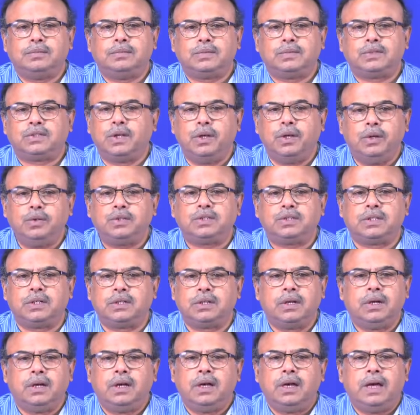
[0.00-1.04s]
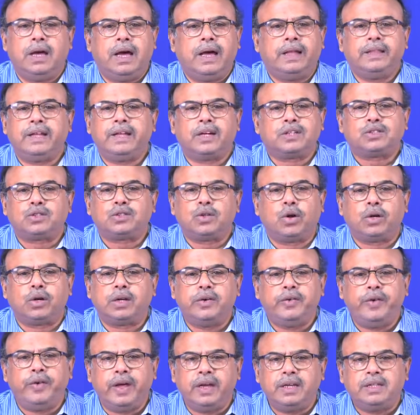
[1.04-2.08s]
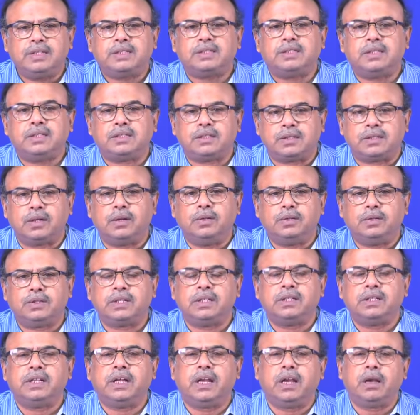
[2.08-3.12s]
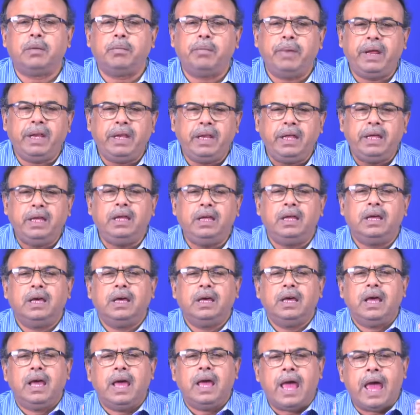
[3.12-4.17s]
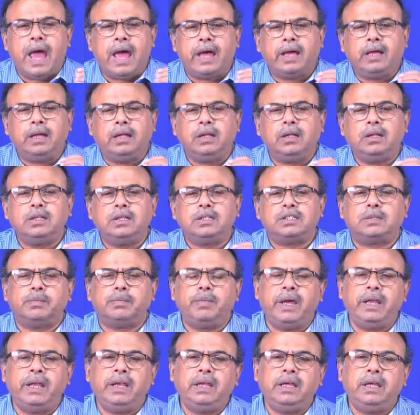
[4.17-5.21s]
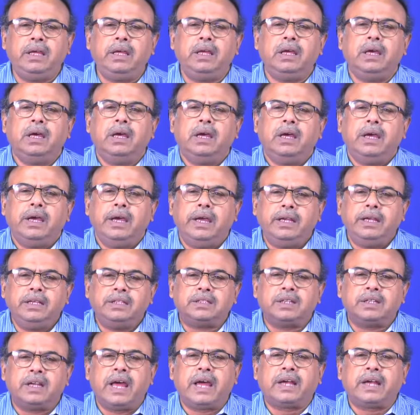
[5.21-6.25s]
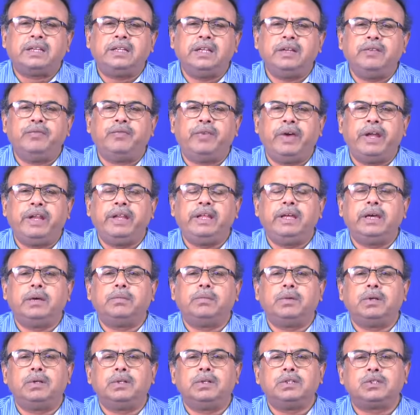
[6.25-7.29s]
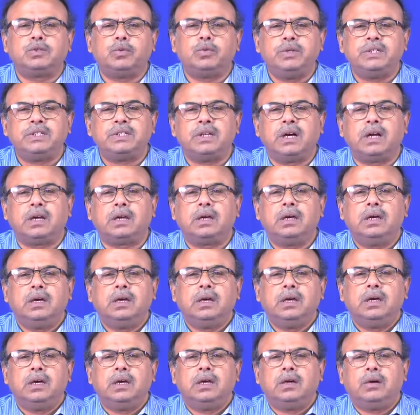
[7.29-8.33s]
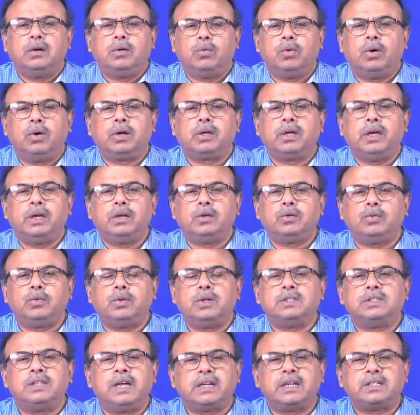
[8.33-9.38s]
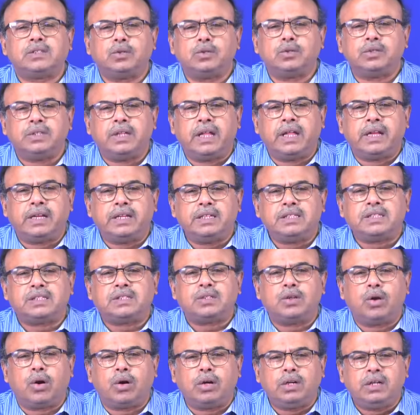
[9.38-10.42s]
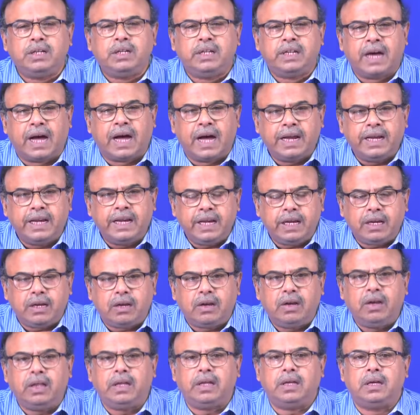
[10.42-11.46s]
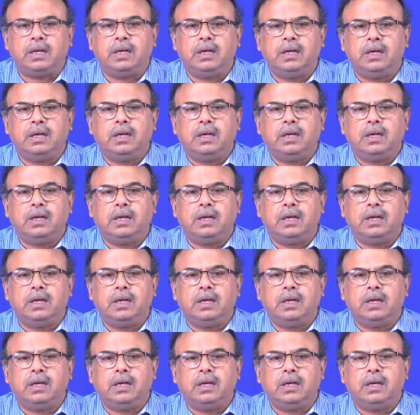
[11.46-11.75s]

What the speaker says: solution, and that is not a realistic solution. There are many angles, many interacting variables which are working towards that. So, that is not directly